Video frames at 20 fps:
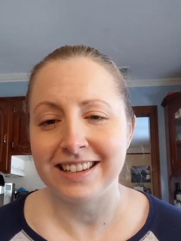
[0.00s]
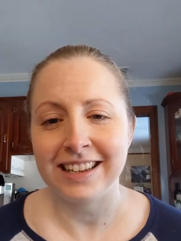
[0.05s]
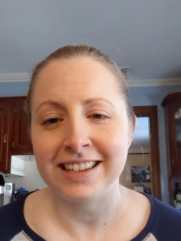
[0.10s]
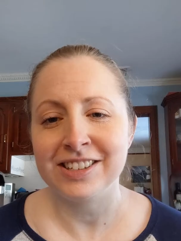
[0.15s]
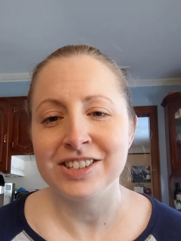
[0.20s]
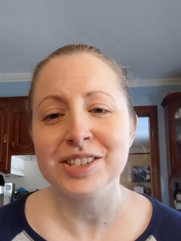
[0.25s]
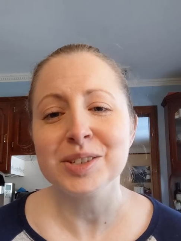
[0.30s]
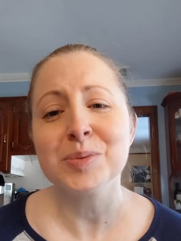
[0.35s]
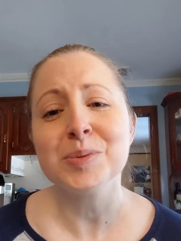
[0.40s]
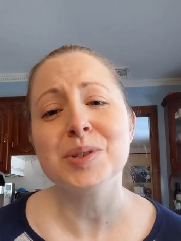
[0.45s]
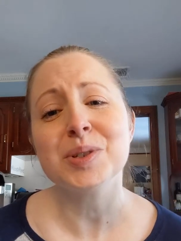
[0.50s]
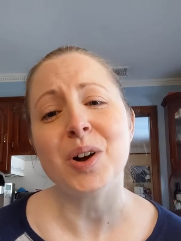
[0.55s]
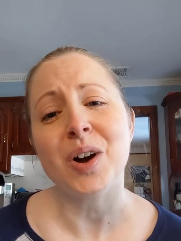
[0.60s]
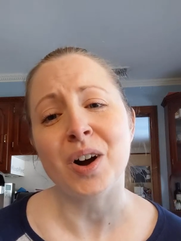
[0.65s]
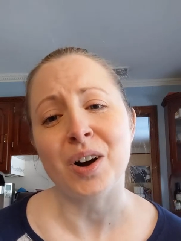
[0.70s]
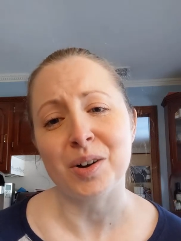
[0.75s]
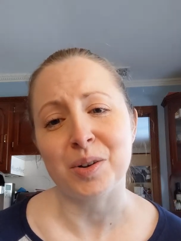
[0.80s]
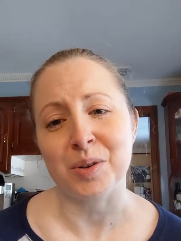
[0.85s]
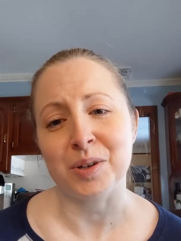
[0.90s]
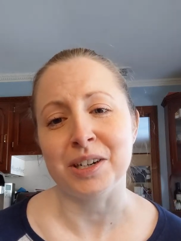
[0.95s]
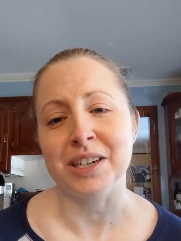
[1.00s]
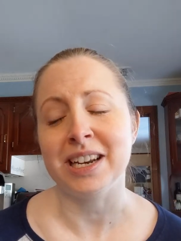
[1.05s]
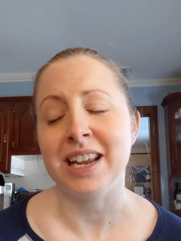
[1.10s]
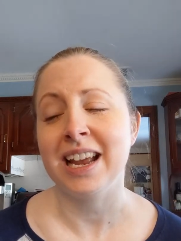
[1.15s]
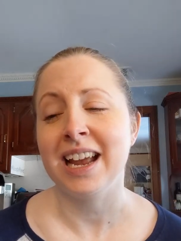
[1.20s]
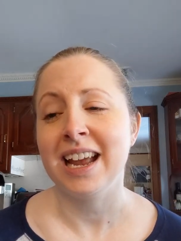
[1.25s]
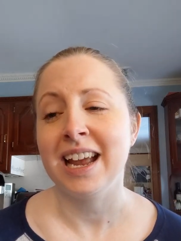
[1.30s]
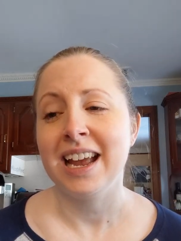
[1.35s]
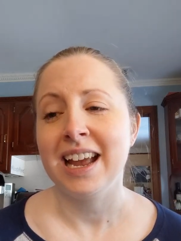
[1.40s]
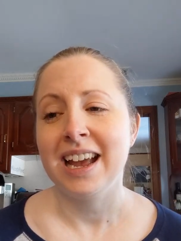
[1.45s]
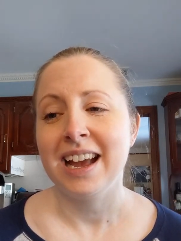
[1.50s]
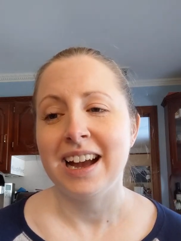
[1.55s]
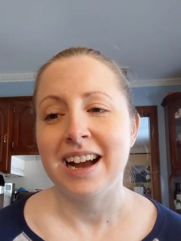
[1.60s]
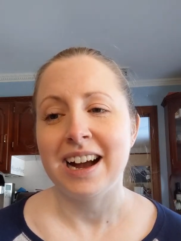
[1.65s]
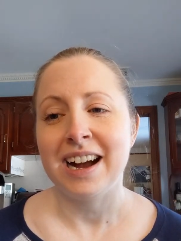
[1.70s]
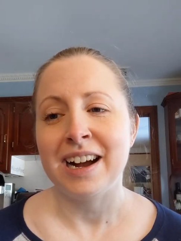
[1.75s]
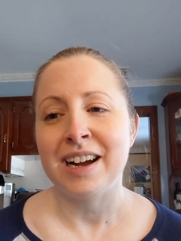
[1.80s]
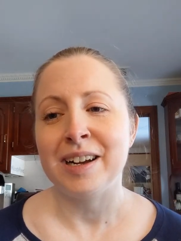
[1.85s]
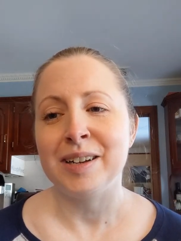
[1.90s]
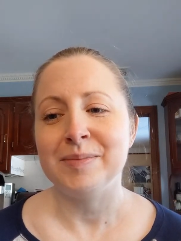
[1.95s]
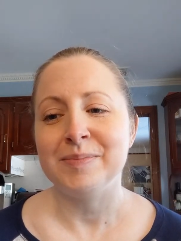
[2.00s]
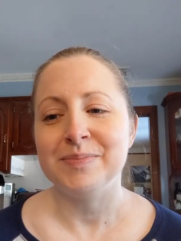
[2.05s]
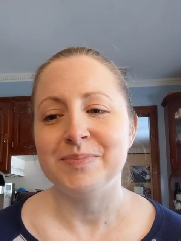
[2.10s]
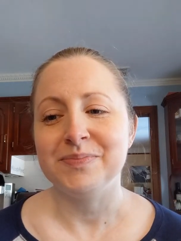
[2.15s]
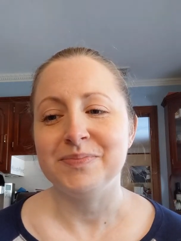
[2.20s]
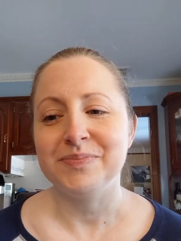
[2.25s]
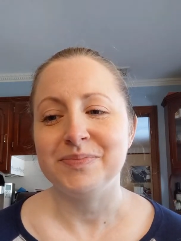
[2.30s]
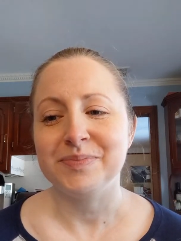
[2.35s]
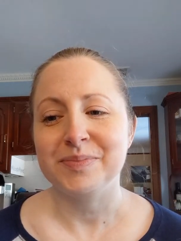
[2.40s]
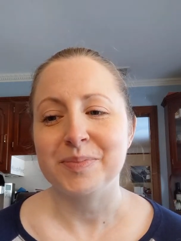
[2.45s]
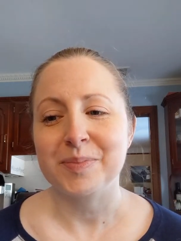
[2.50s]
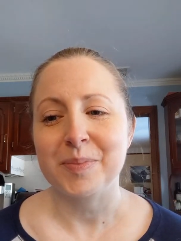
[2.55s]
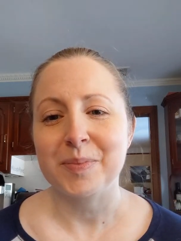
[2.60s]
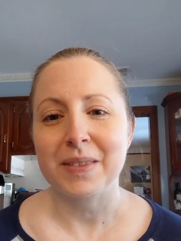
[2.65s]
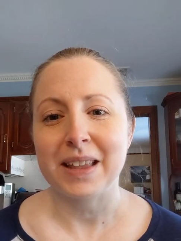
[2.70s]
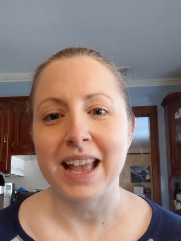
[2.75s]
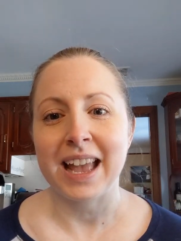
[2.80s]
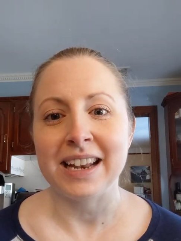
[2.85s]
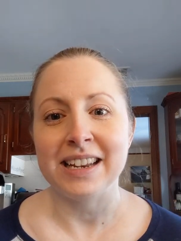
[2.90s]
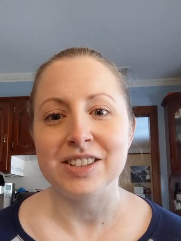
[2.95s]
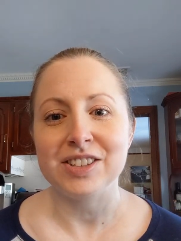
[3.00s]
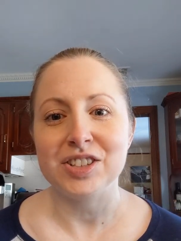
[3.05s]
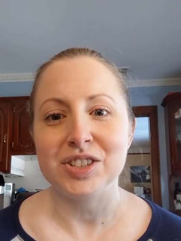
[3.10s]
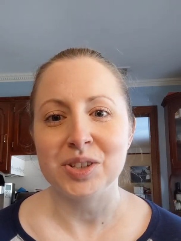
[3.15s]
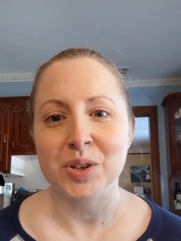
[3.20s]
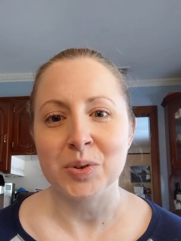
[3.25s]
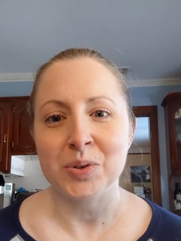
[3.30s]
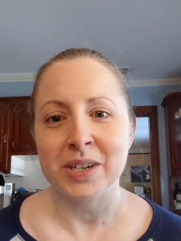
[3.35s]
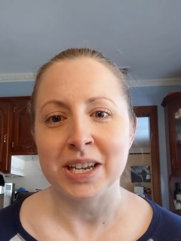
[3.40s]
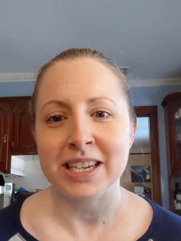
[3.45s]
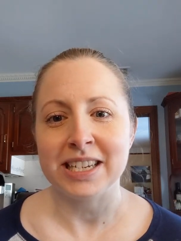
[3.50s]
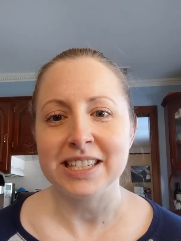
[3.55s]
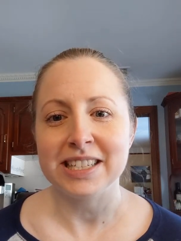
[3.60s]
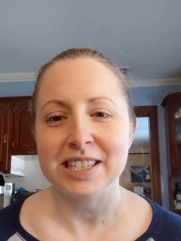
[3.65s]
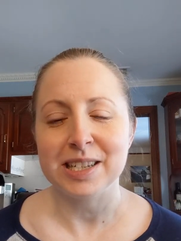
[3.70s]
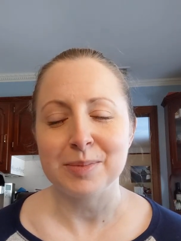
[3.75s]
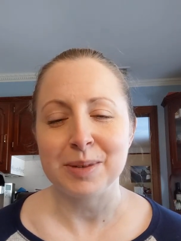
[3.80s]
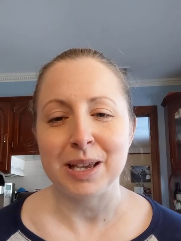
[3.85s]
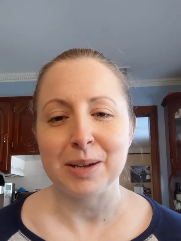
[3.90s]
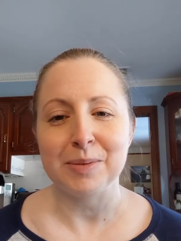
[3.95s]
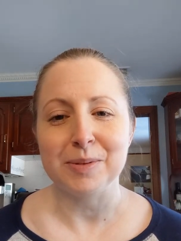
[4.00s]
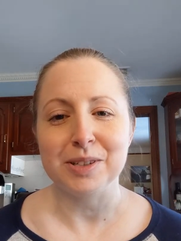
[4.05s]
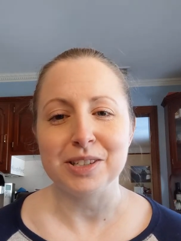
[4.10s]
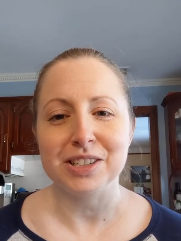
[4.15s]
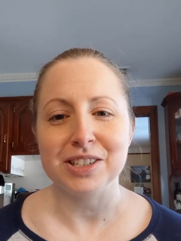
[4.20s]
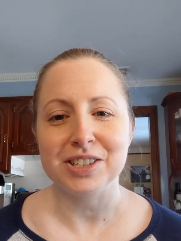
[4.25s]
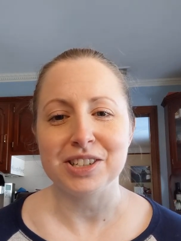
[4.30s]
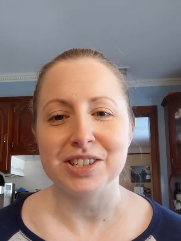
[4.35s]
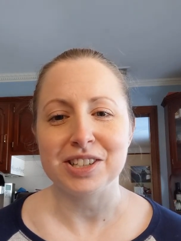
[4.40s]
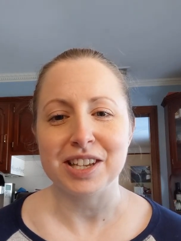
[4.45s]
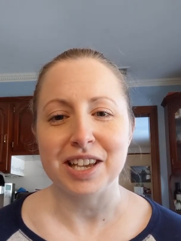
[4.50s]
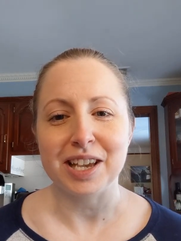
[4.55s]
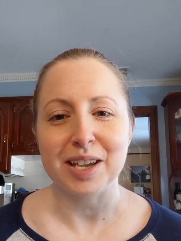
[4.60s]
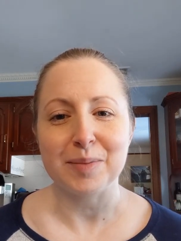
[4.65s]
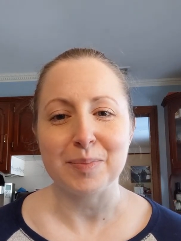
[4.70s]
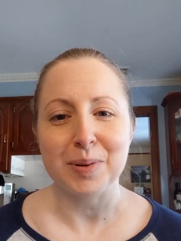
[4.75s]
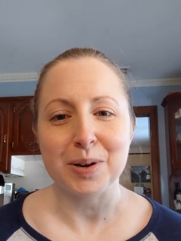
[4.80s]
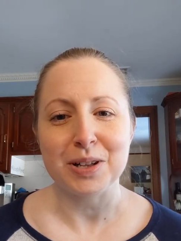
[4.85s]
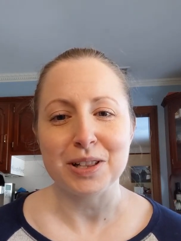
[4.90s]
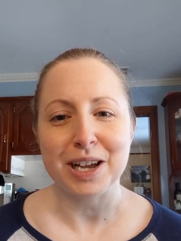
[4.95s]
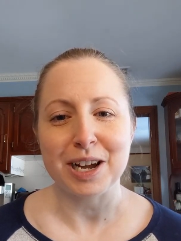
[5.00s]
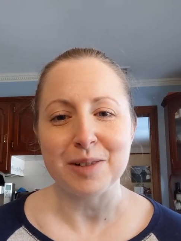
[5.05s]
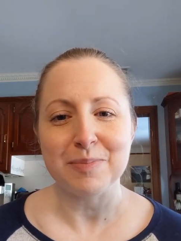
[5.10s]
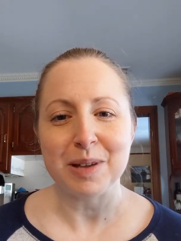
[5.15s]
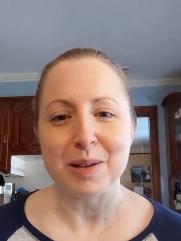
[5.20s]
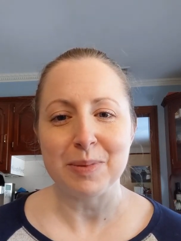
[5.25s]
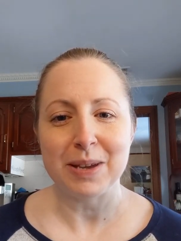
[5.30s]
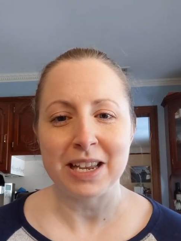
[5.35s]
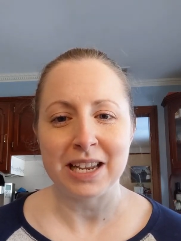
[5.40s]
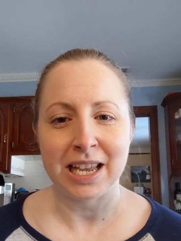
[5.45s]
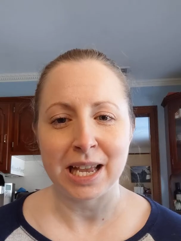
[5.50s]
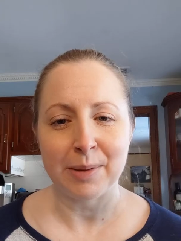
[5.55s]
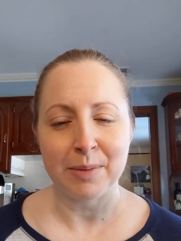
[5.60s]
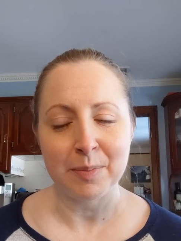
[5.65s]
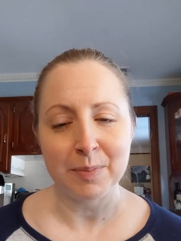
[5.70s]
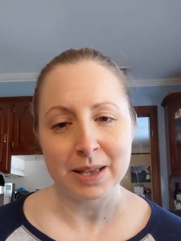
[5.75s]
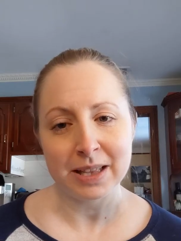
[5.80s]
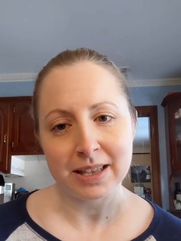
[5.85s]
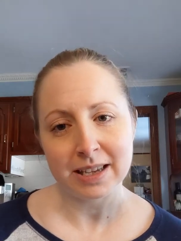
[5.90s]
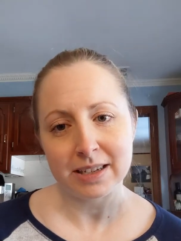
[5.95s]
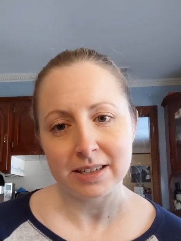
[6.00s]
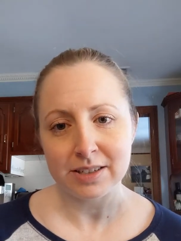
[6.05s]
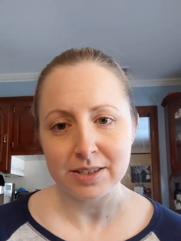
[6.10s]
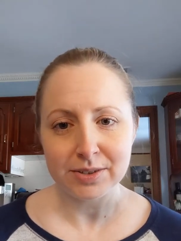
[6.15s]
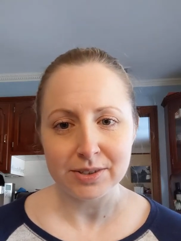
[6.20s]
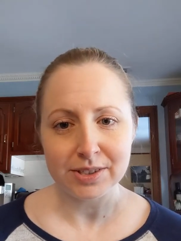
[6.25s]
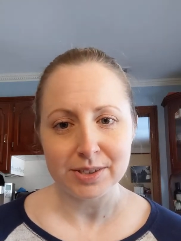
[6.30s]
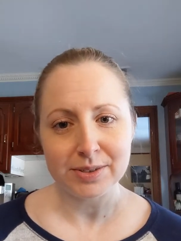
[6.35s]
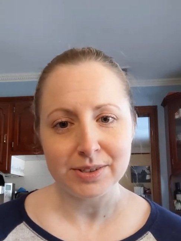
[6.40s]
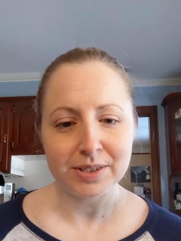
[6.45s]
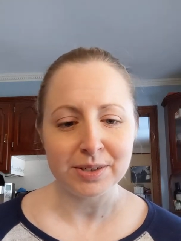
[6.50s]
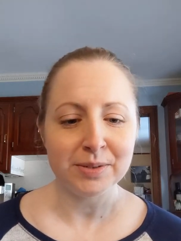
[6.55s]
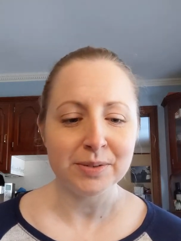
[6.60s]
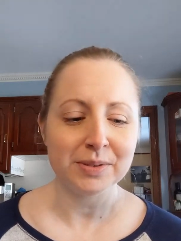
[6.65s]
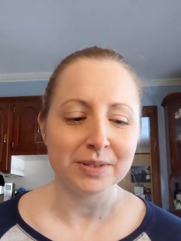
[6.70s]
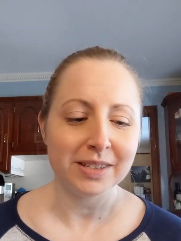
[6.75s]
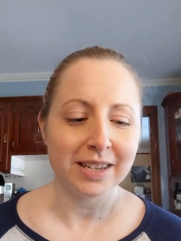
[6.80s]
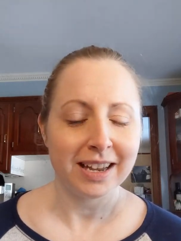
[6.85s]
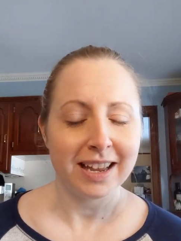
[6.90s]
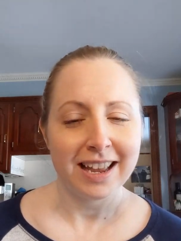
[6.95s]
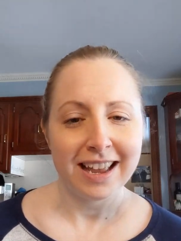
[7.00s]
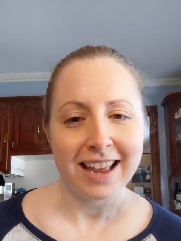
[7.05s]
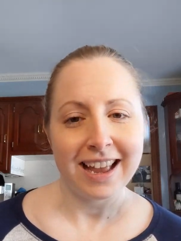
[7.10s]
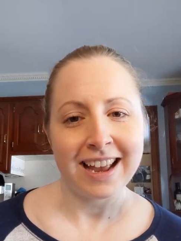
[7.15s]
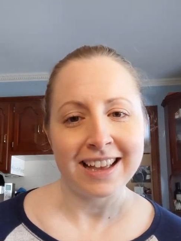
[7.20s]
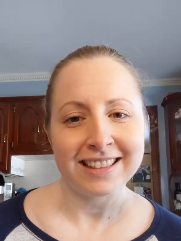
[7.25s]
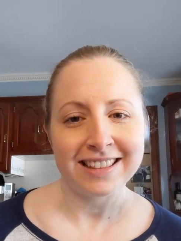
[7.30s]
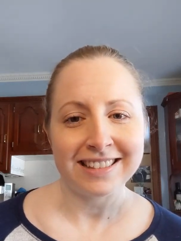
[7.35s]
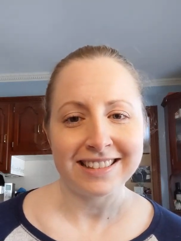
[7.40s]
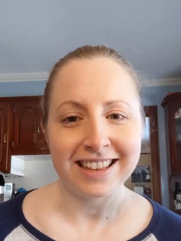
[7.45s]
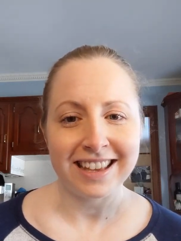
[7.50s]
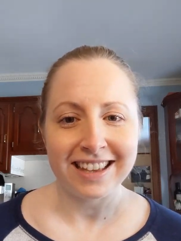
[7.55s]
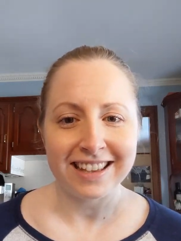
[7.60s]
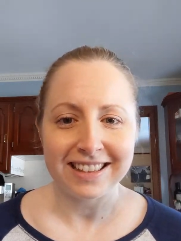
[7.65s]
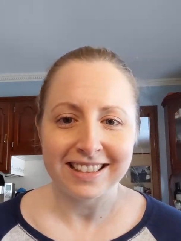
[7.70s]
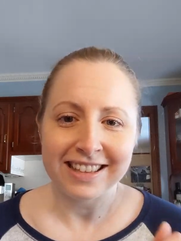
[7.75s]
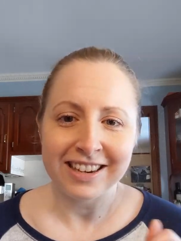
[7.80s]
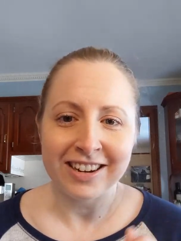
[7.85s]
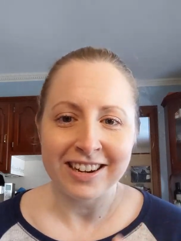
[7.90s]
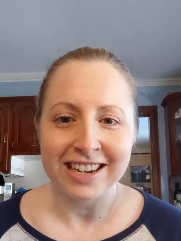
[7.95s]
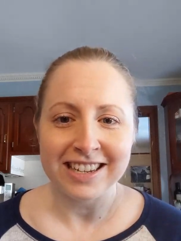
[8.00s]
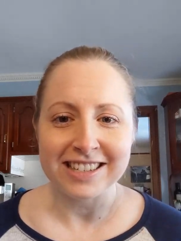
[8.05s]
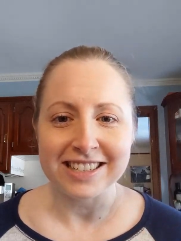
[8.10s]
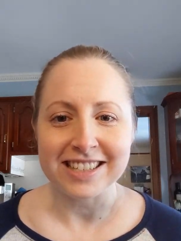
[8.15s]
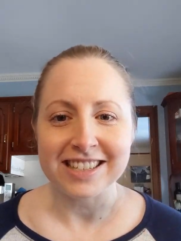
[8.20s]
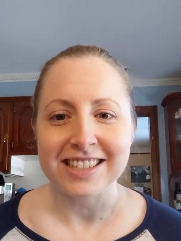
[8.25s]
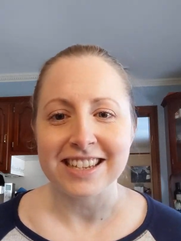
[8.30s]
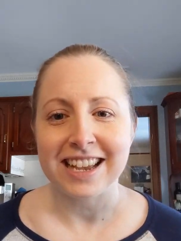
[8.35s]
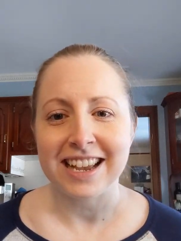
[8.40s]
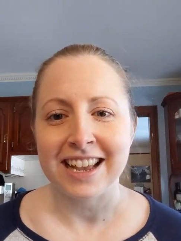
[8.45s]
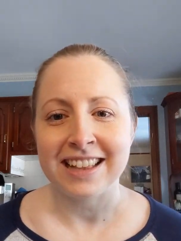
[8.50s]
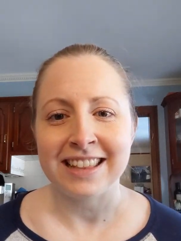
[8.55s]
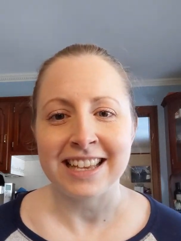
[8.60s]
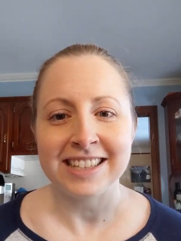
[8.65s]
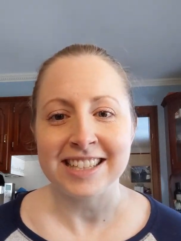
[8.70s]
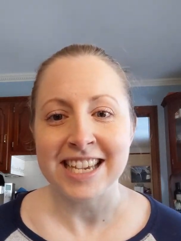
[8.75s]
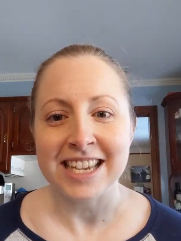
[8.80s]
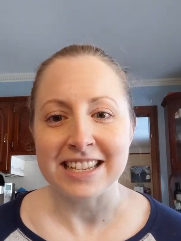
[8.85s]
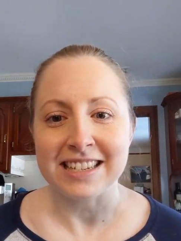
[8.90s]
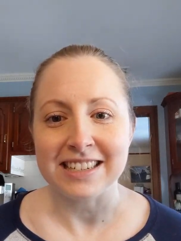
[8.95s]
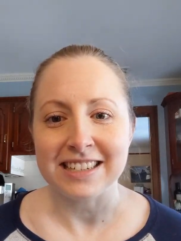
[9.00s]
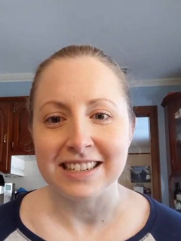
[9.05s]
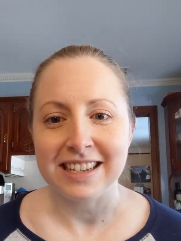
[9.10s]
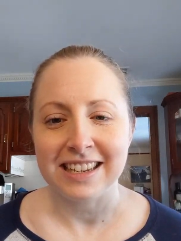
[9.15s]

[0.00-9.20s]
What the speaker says: it just was awkward. And it's so nice to be able to just like pull out my PDM and be like doot doot doot, and like there it is, and that's it.